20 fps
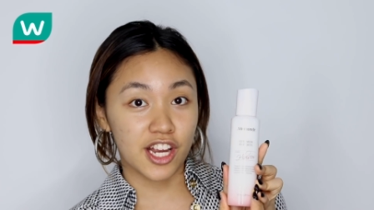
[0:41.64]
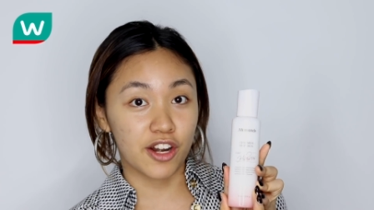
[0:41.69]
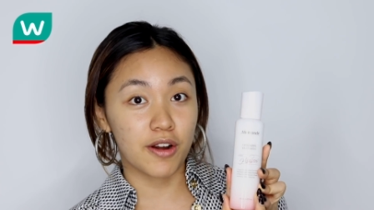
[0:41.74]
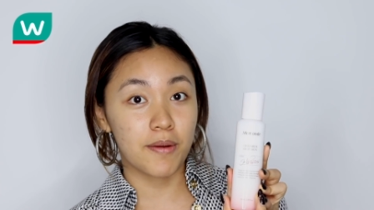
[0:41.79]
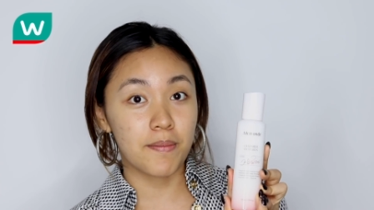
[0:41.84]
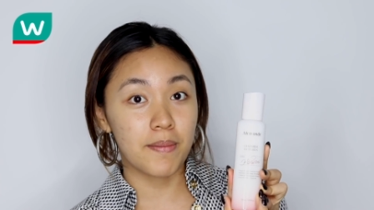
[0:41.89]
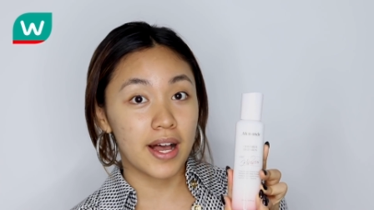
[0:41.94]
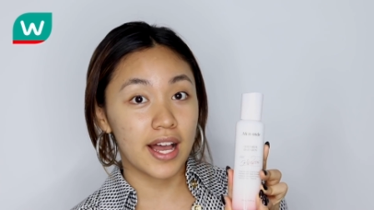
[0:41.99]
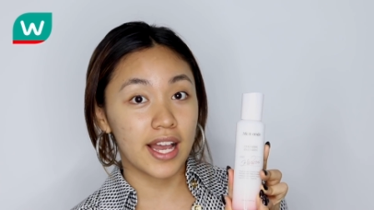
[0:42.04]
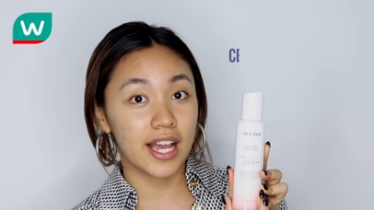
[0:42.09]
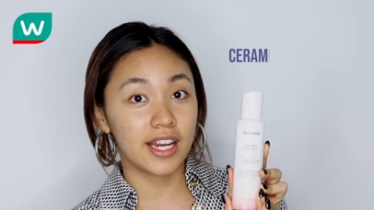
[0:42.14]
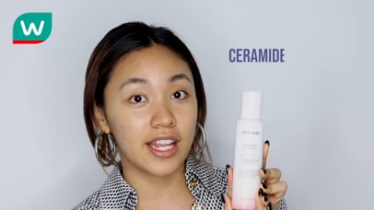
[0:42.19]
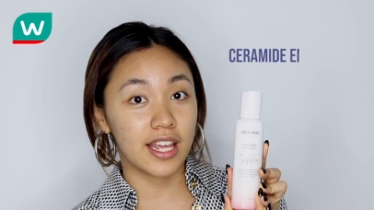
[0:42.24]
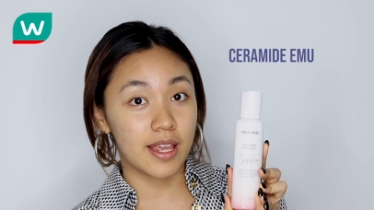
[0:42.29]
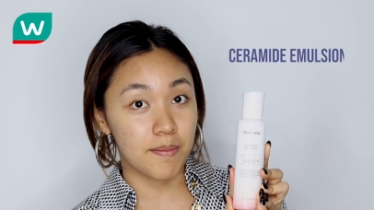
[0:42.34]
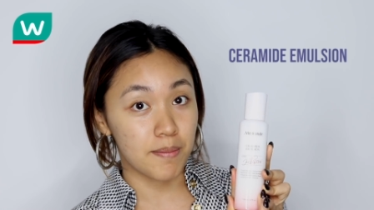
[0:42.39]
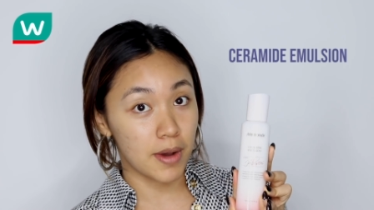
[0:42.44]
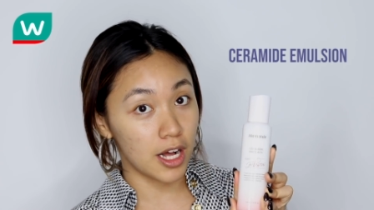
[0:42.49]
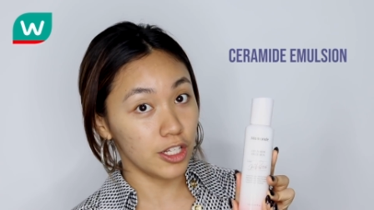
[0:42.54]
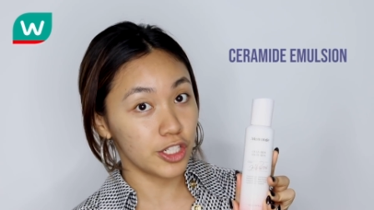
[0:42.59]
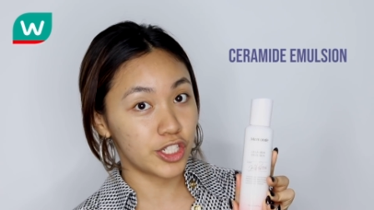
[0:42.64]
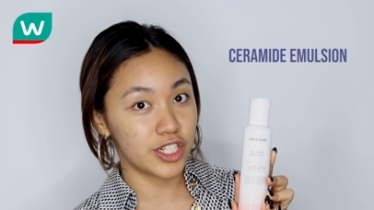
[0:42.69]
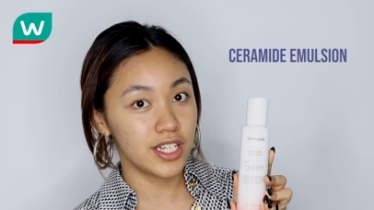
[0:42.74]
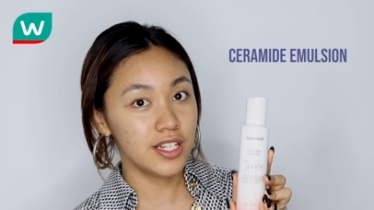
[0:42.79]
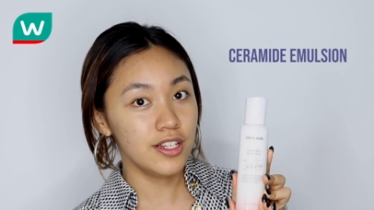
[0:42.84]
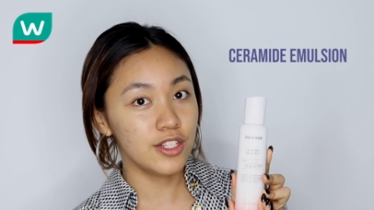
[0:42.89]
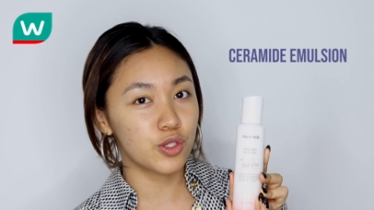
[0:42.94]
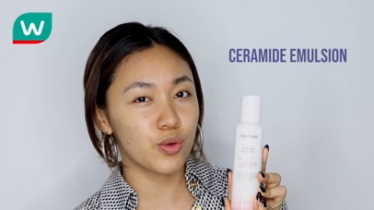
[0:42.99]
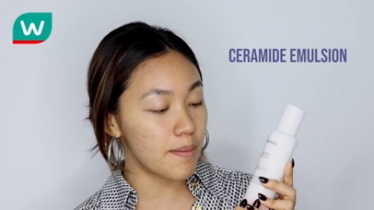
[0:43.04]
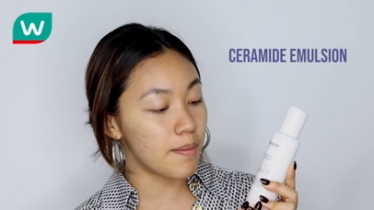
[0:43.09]
ceramide
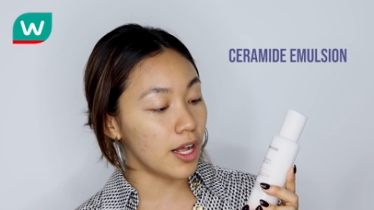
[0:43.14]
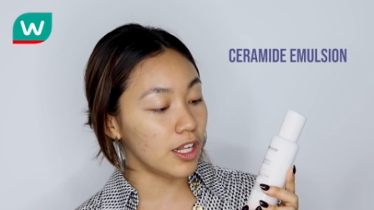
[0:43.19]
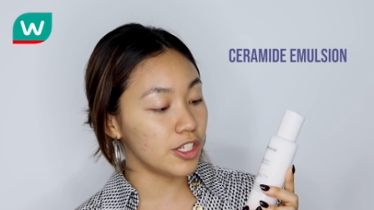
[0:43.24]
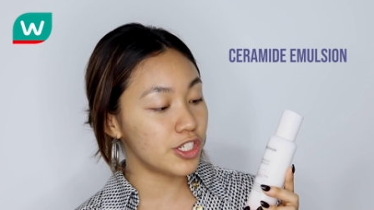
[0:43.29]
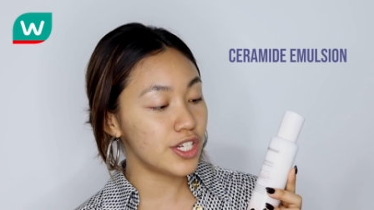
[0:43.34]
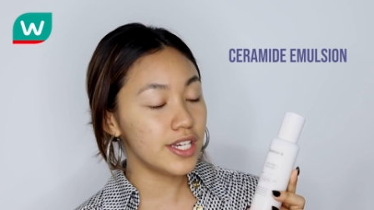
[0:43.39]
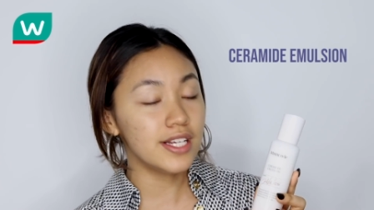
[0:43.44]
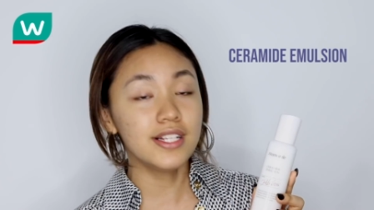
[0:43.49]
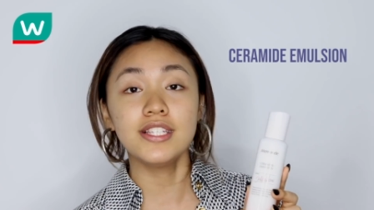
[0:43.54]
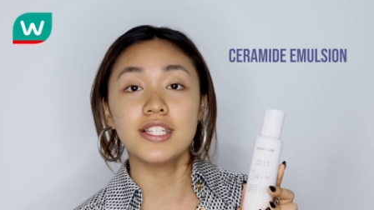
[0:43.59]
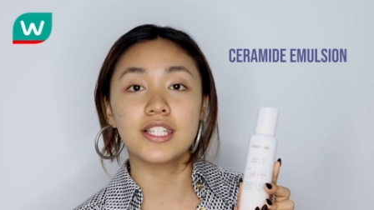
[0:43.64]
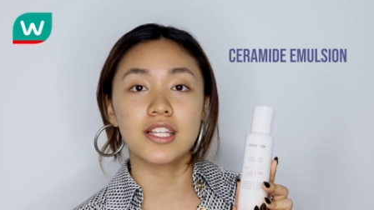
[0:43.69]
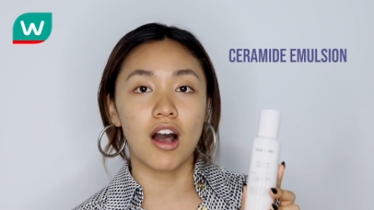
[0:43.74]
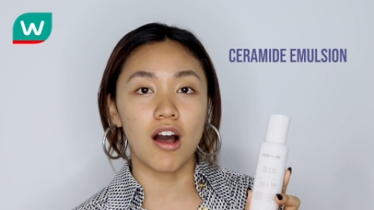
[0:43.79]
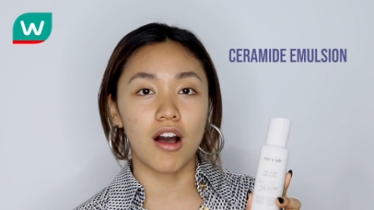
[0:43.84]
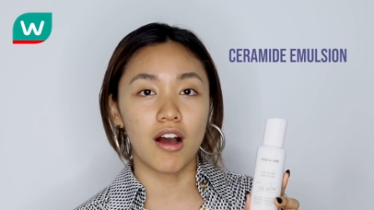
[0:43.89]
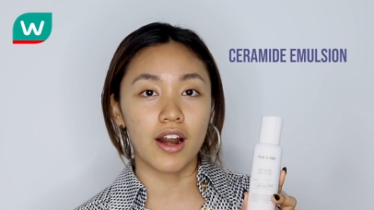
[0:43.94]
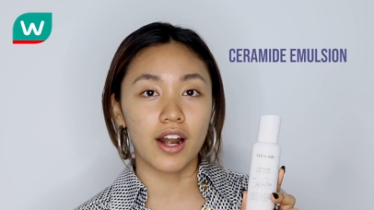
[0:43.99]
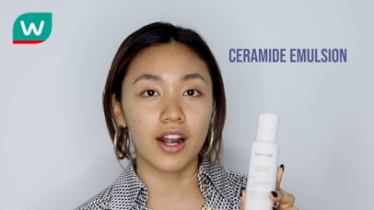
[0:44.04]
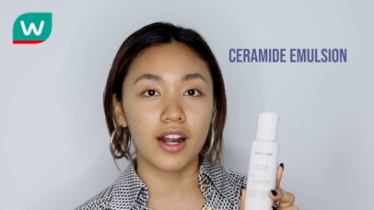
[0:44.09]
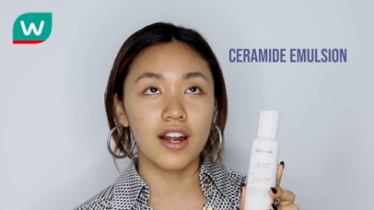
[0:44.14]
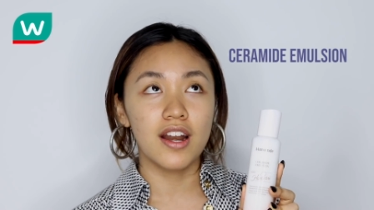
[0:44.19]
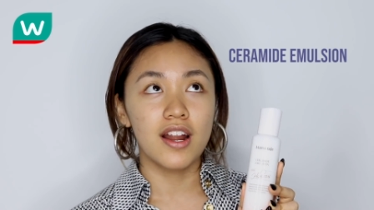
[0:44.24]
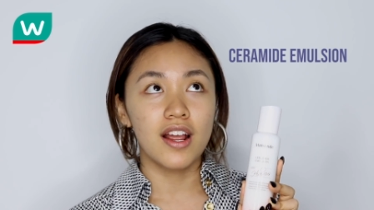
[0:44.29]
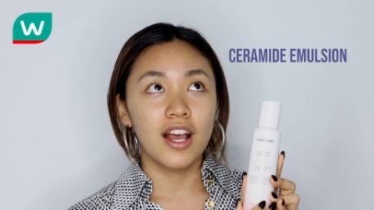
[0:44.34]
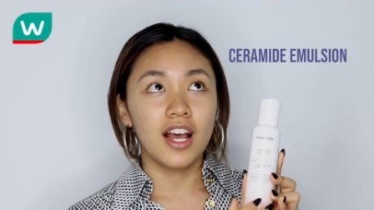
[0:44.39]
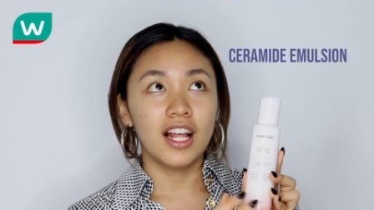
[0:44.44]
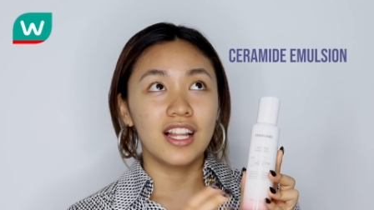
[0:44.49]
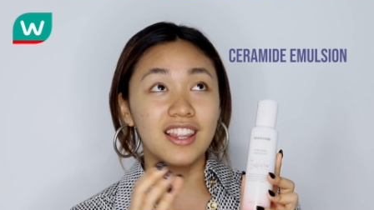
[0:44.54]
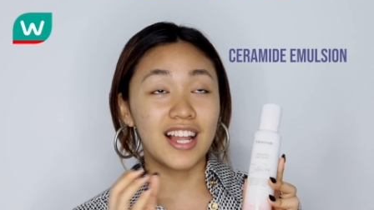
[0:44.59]
emulsions. Emulsions are
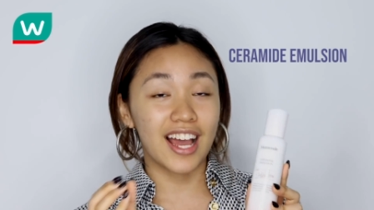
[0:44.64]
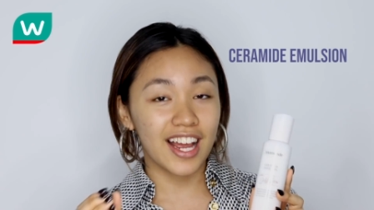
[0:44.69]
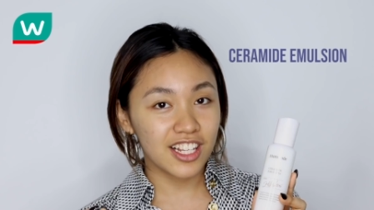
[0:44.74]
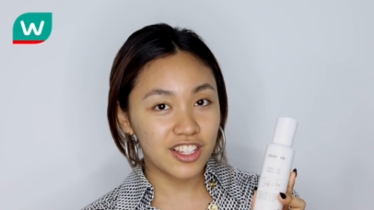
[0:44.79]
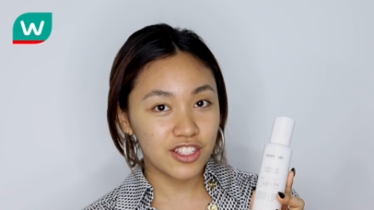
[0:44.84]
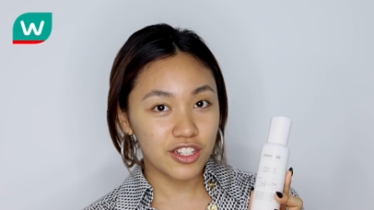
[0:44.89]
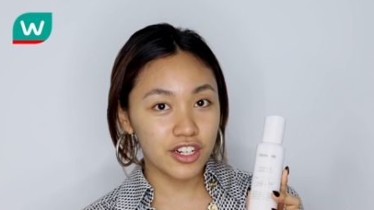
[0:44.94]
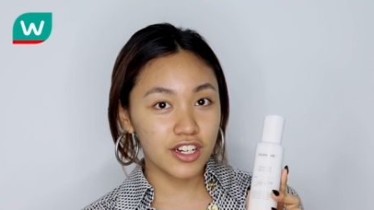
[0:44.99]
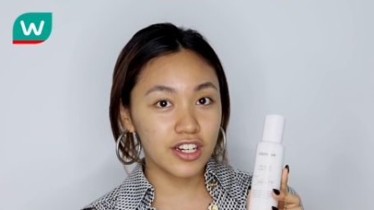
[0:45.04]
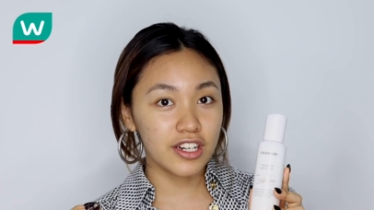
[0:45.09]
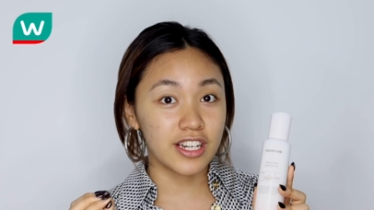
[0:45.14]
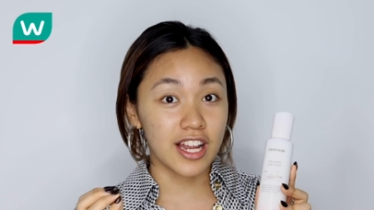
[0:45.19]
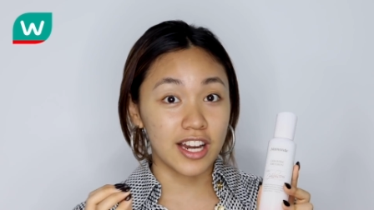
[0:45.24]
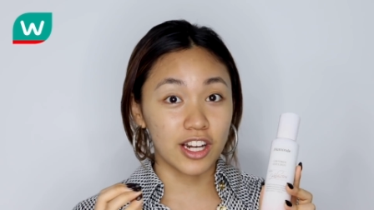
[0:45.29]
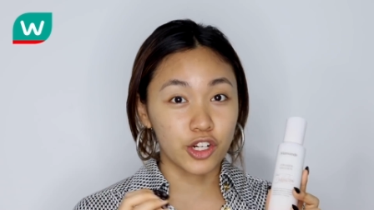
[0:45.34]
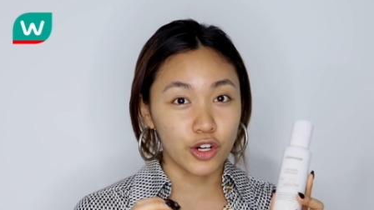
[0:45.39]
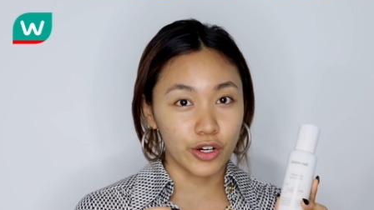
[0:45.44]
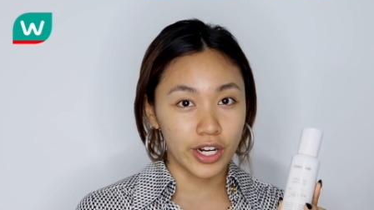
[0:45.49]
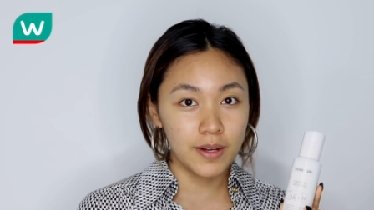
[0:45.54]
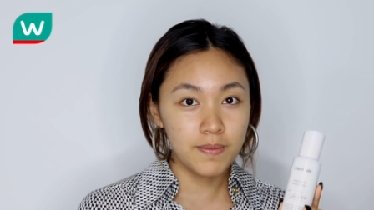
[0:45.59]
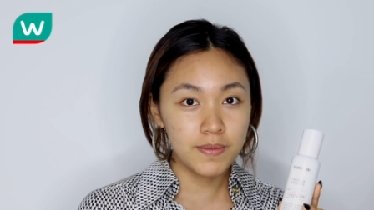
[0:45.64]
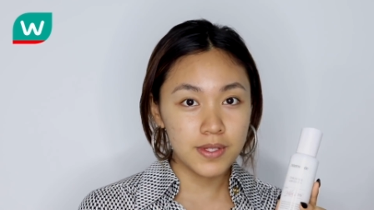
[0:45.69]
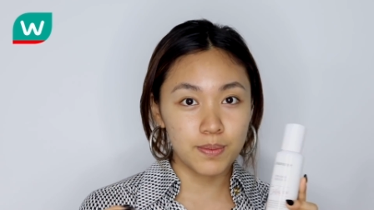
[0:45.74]
lighter than creams,